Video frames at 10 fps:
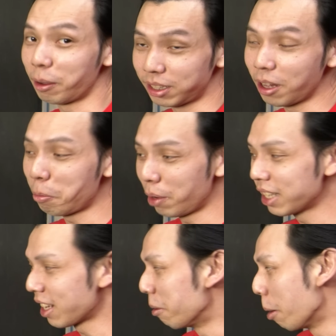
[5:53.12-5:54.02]
can still play
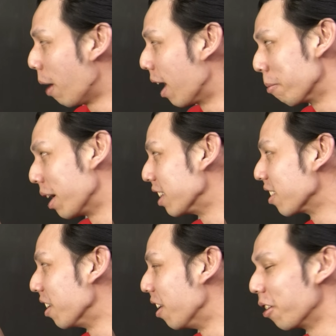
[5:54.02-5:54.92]
Cyberpunk, but it's
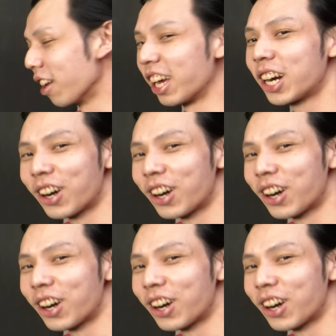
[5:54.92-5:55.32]
gonna look like